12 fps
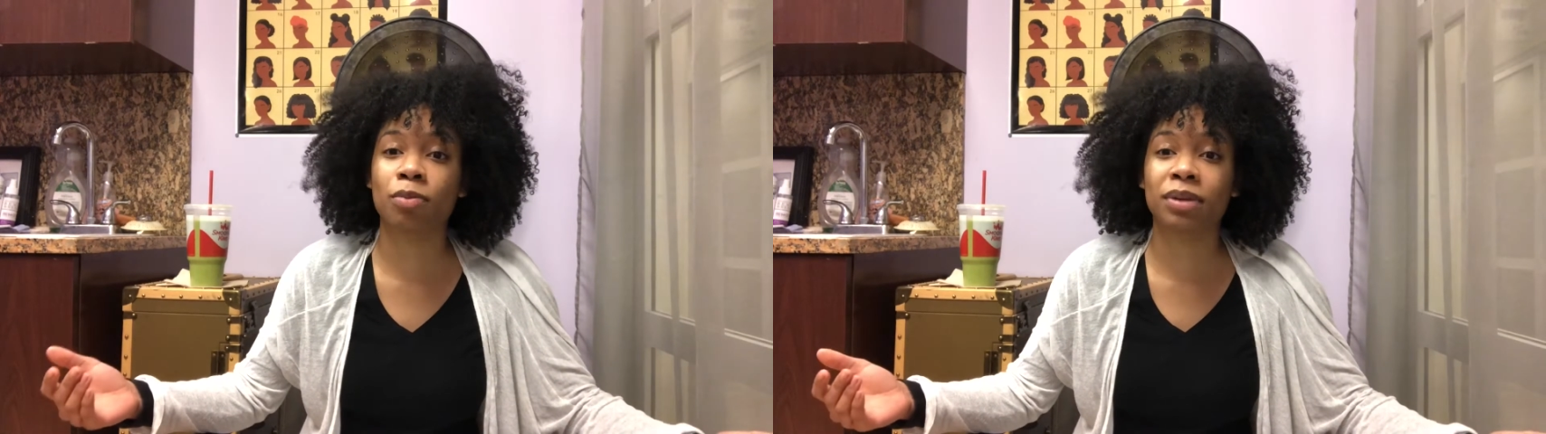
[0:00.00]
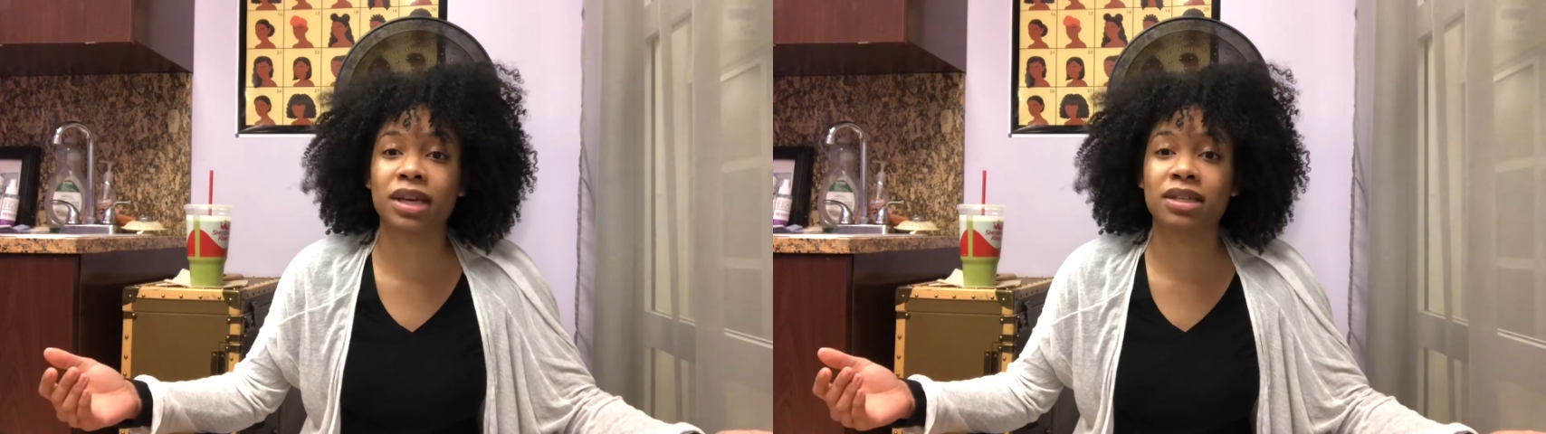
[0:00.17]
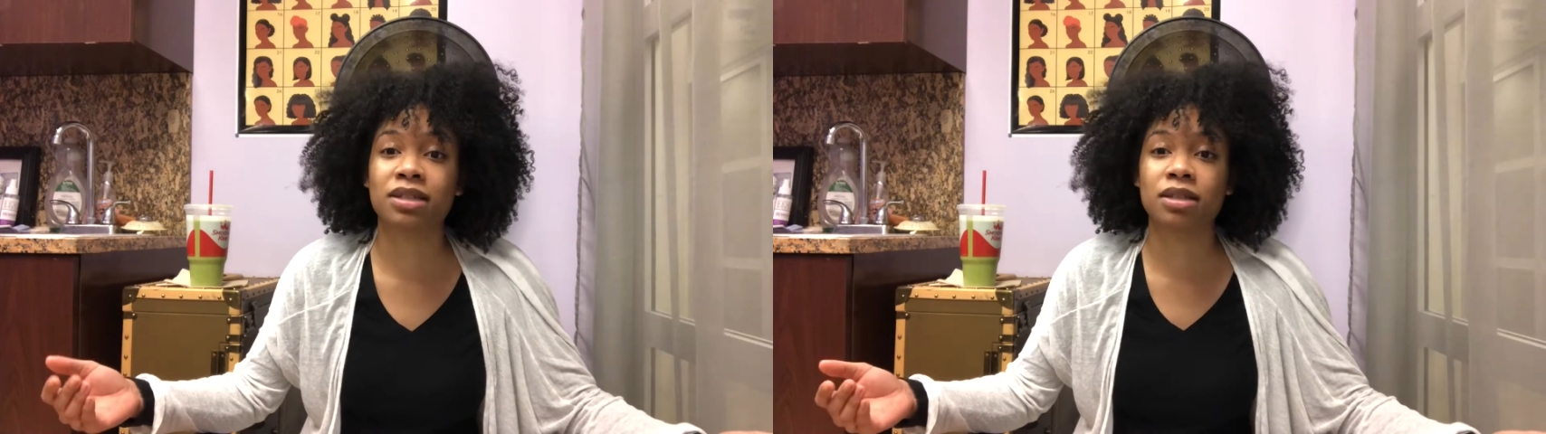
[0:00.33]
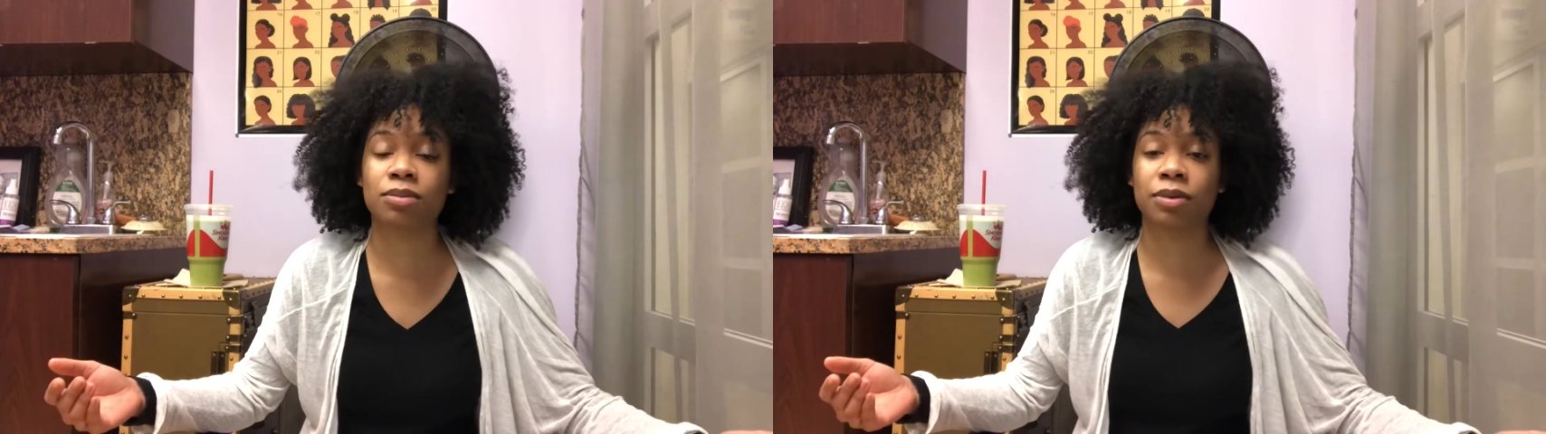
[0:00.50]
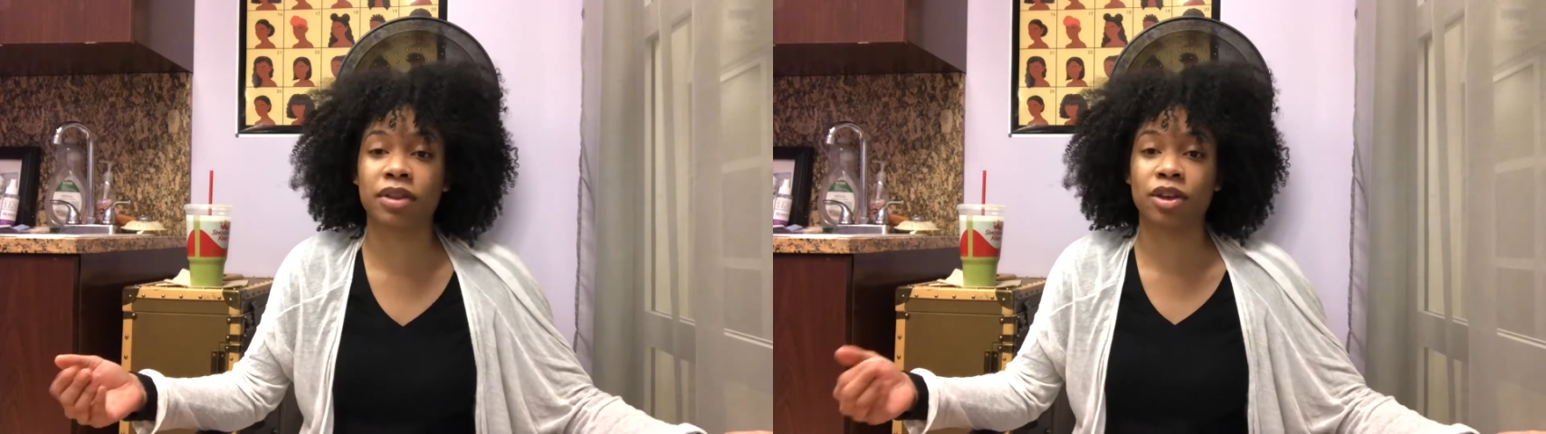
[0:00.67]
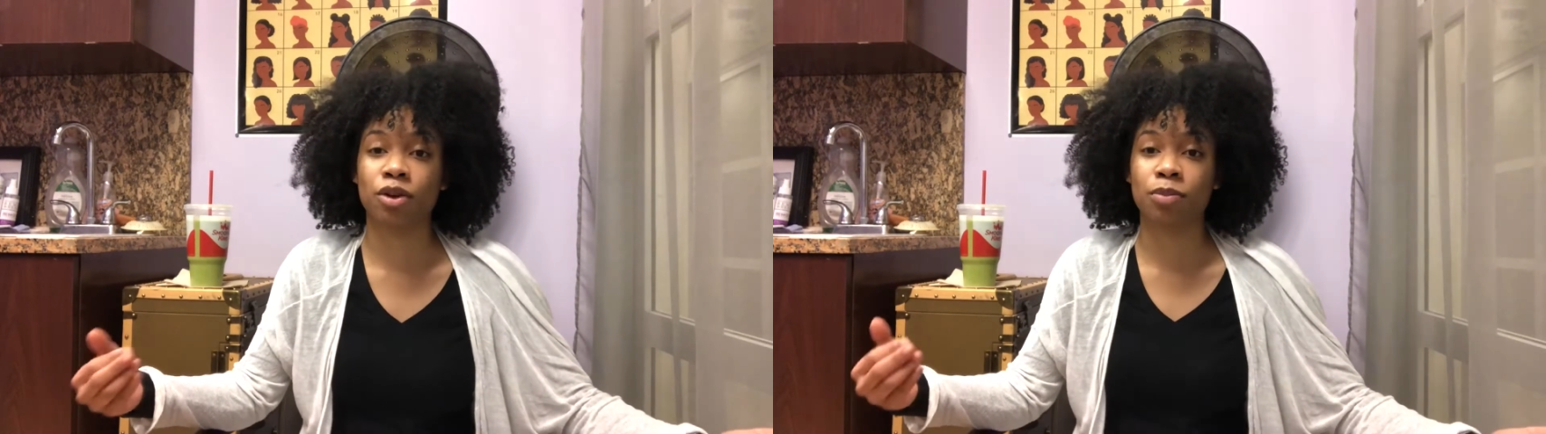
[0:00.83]
places where
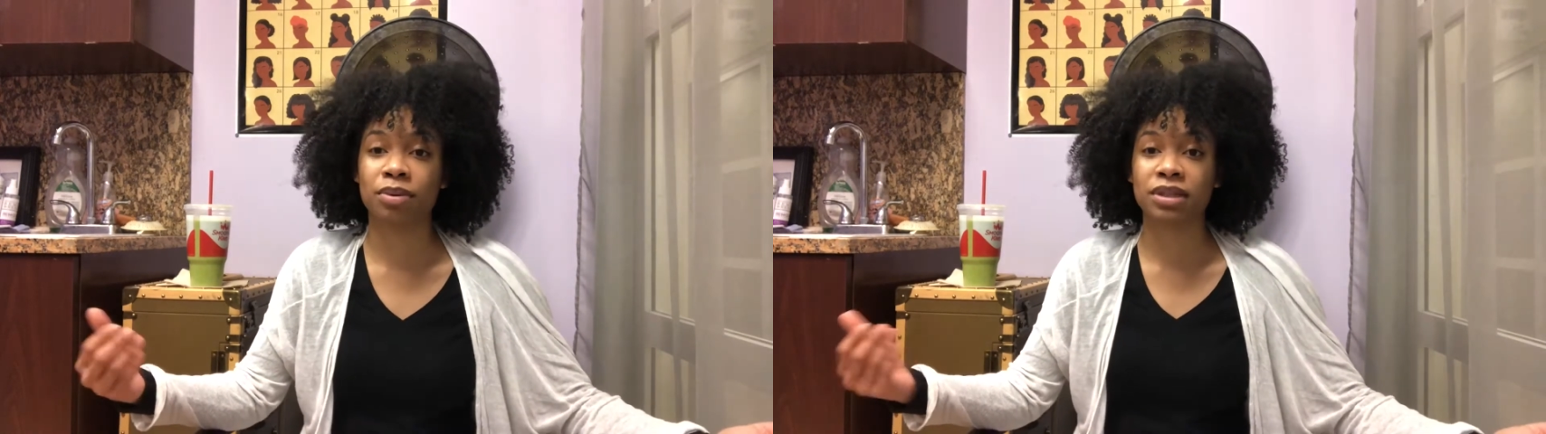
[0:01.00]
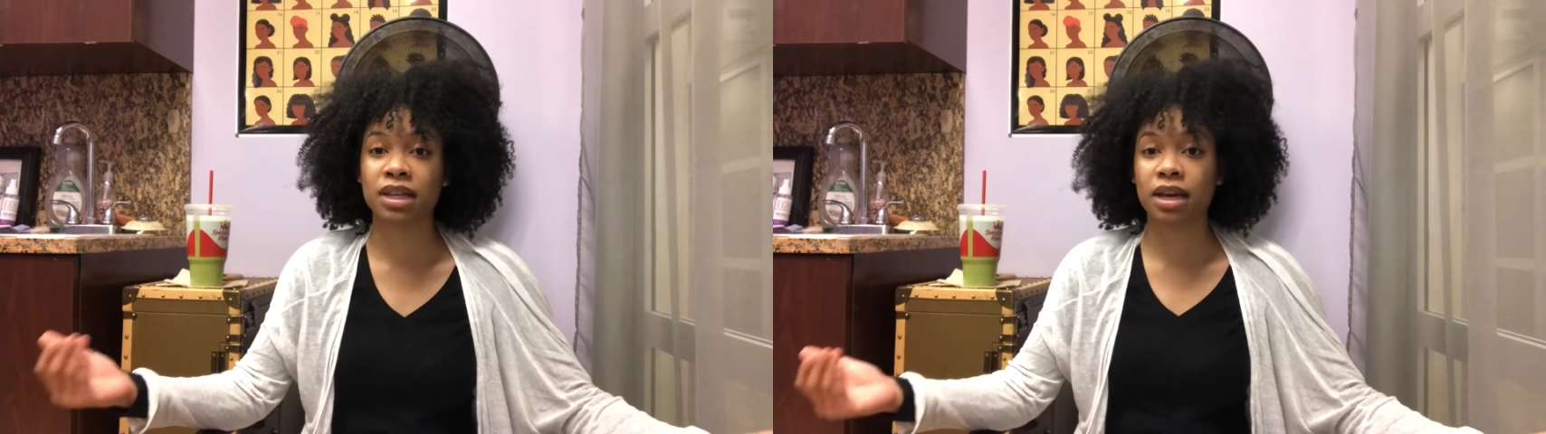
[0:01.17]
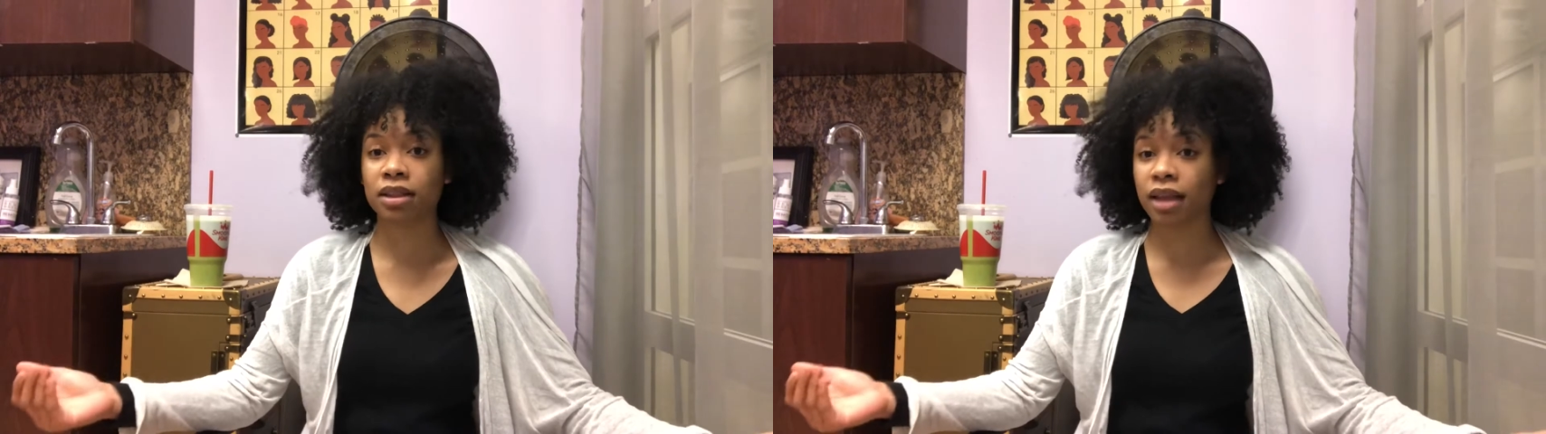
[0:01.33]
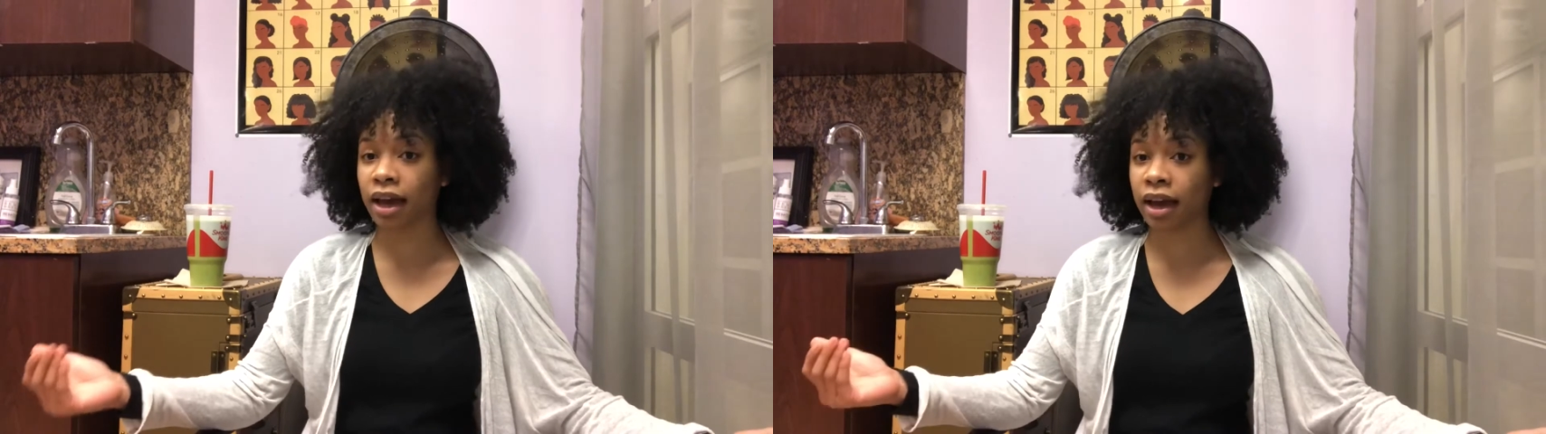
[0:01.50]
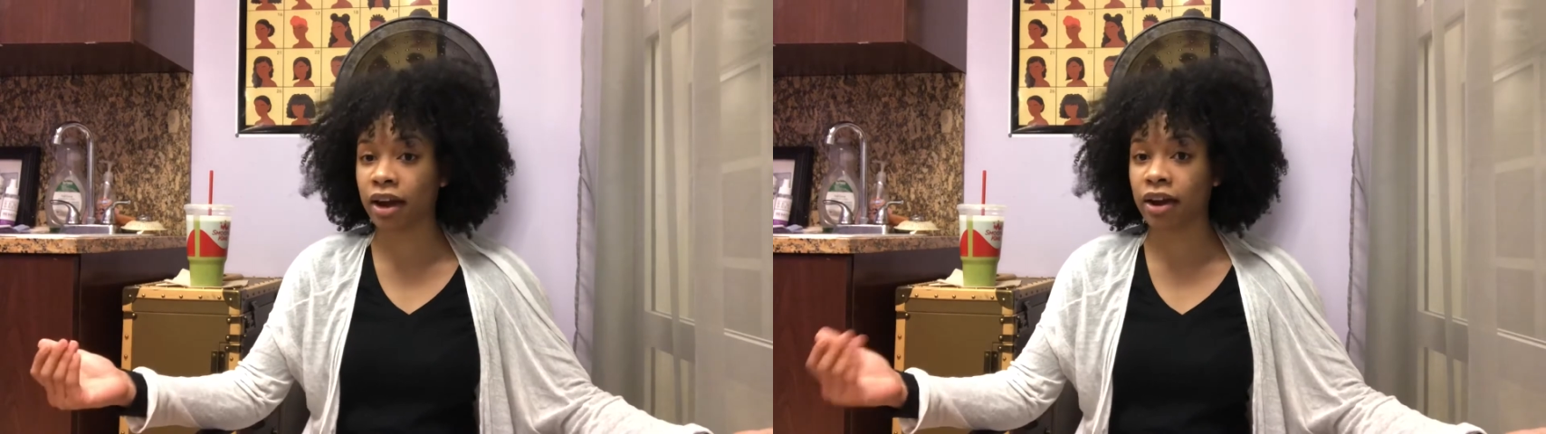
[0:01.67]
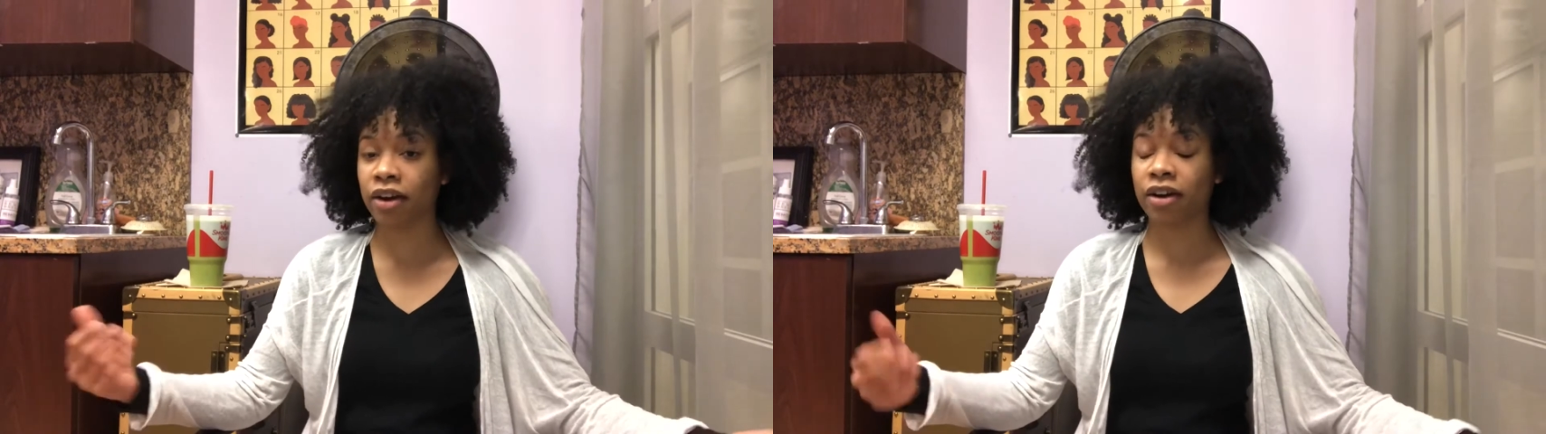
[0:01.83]
they don't protect the
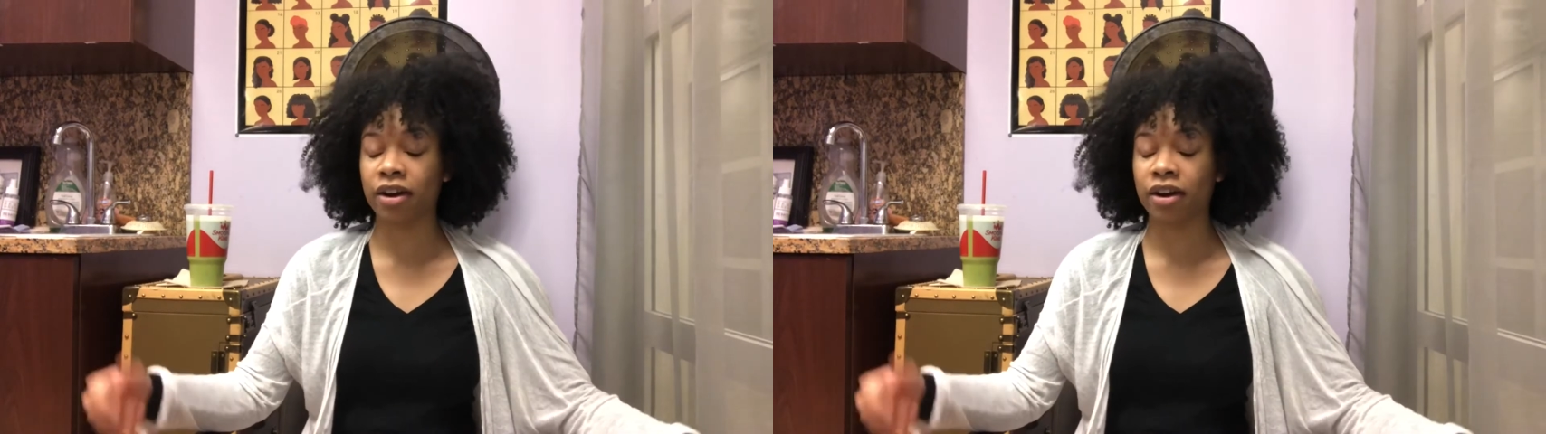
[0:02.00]
hair.